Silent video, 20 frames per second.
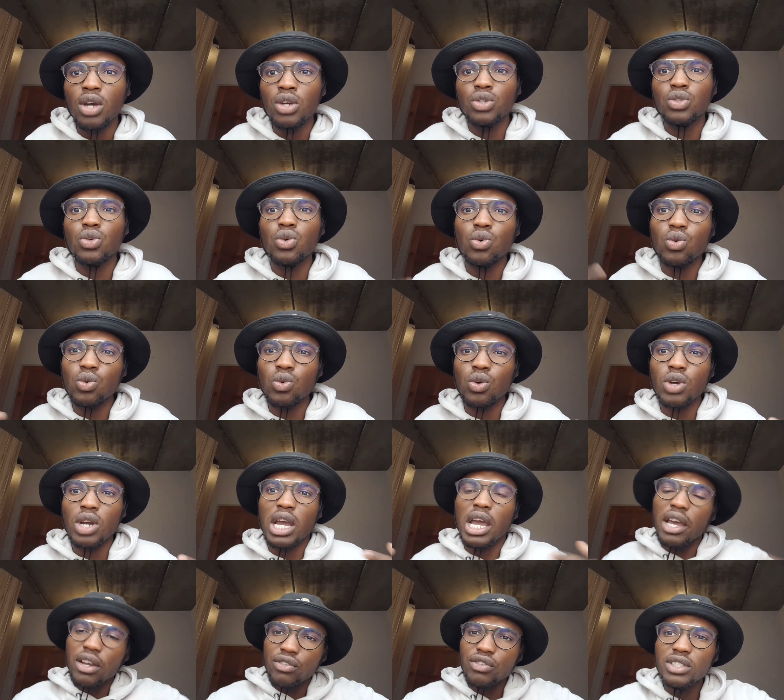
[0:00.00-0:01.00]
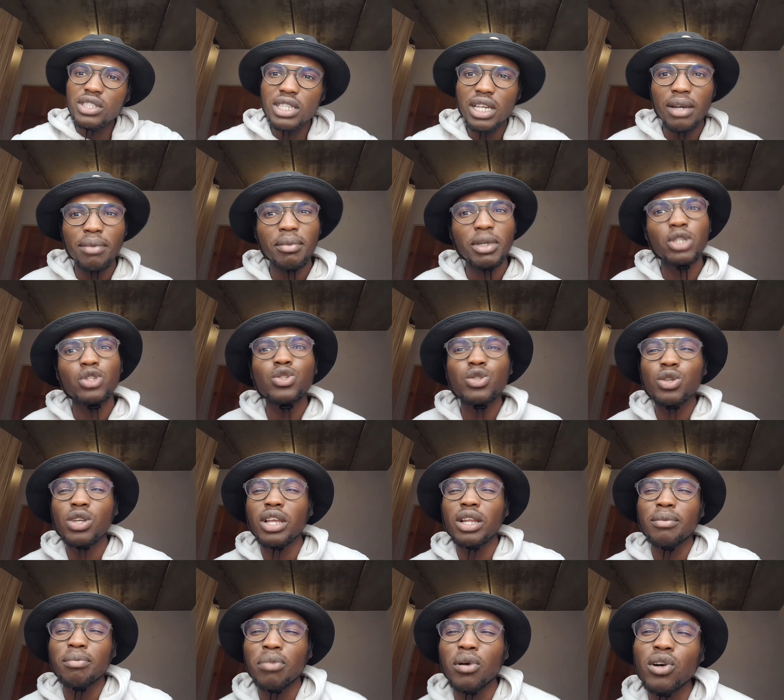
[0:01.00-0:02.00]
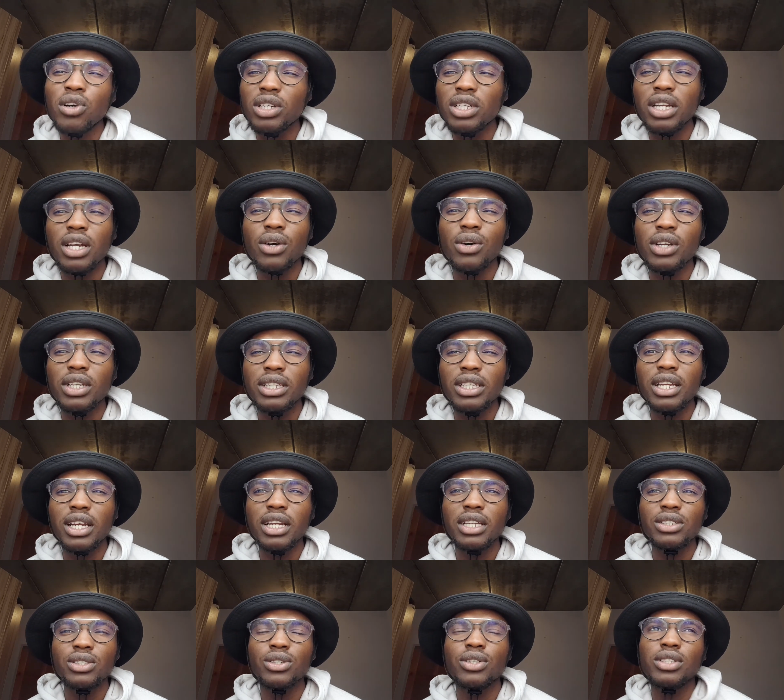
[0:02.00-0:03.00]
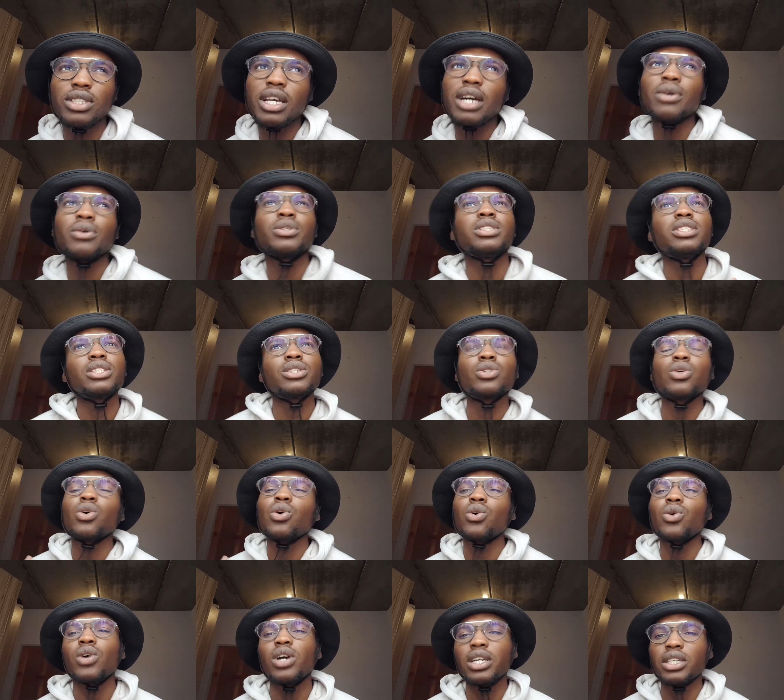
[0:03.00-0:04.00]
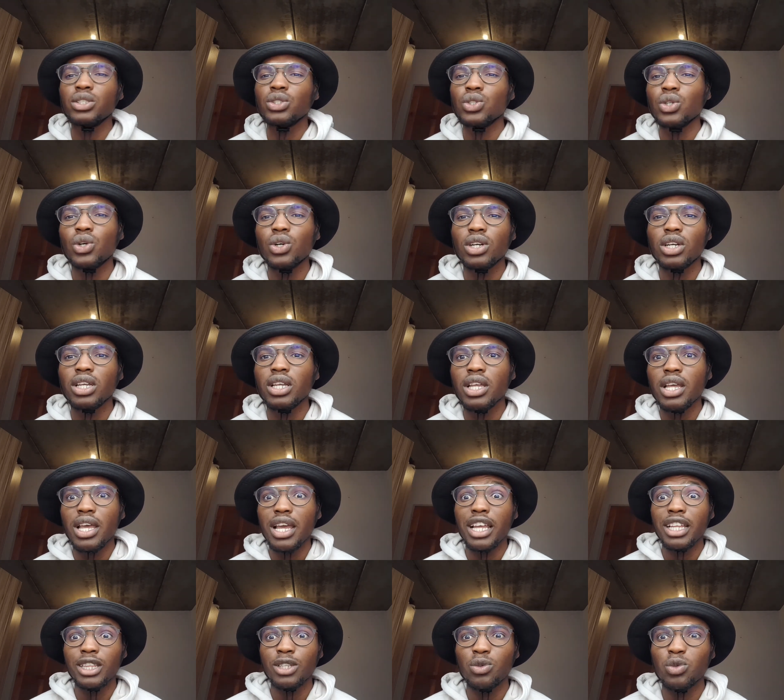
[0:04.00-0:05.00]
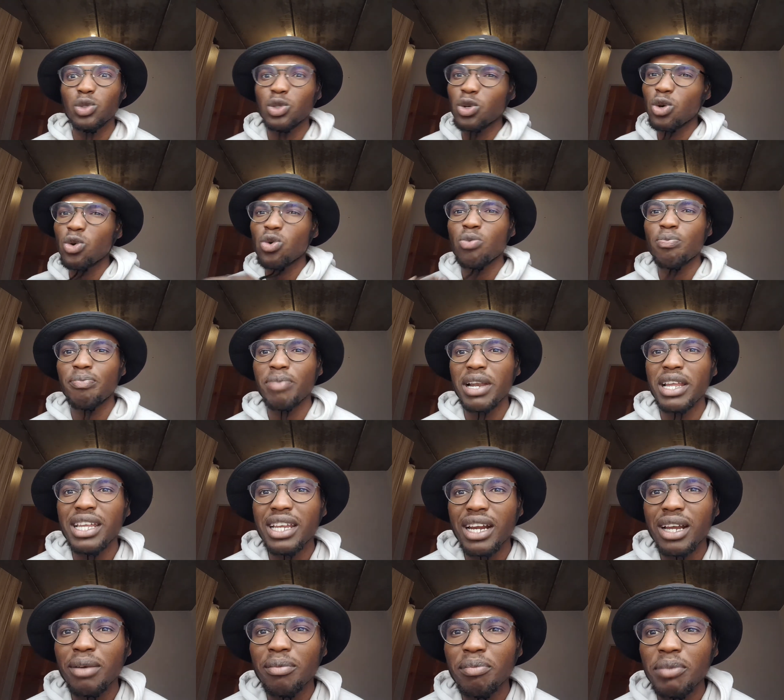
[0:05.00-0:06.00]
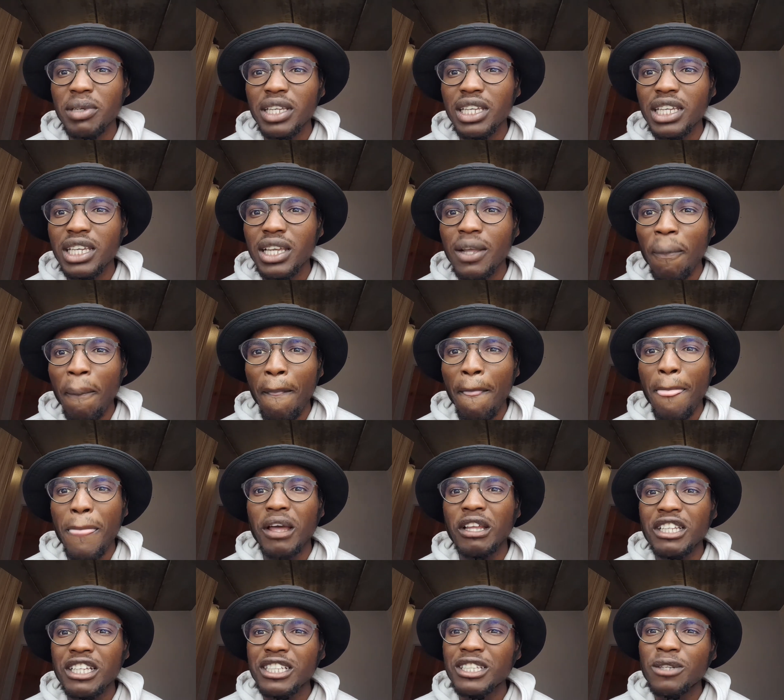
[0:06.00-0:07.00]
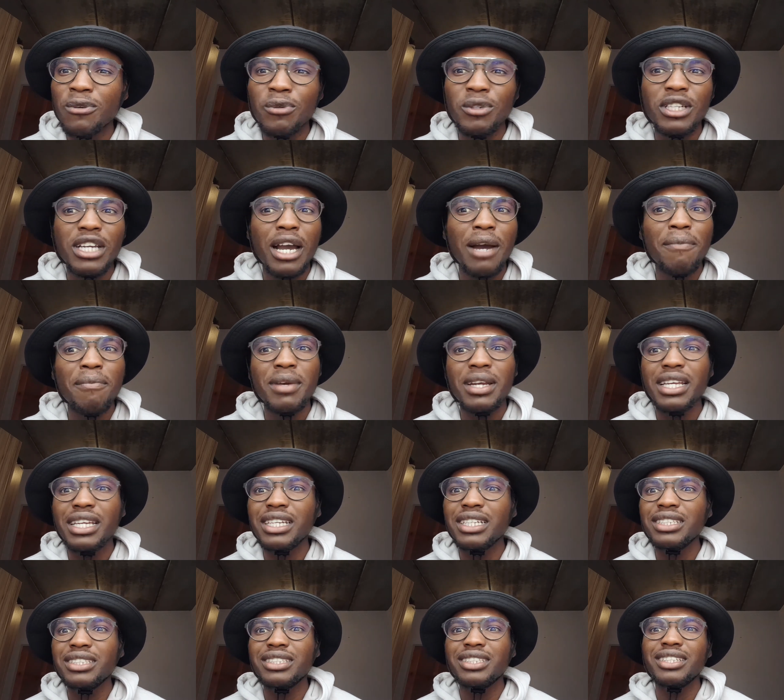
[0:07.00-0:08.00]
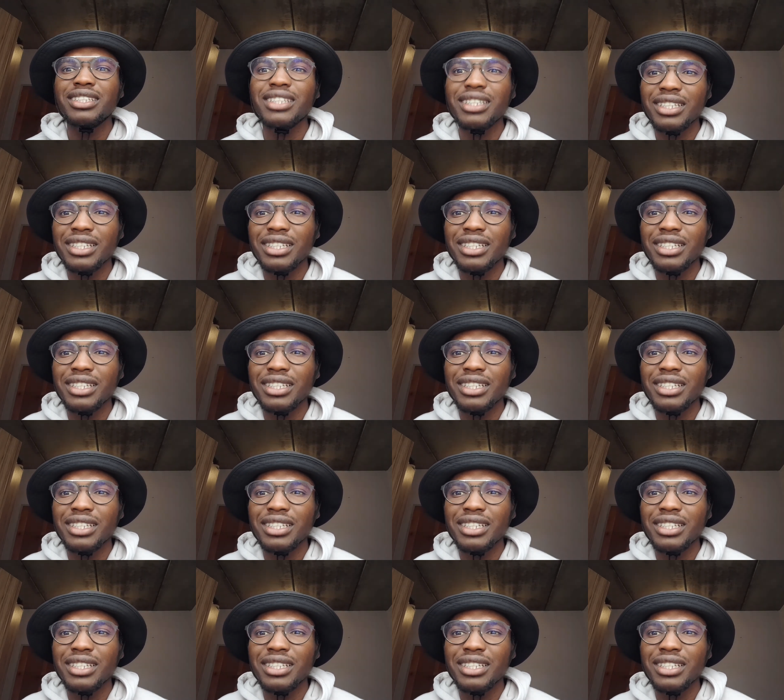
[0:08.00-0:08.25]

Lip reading: So every time I used to get bored now at the rest, because I would just go and jog, and they would go play rugby, and then they would come late,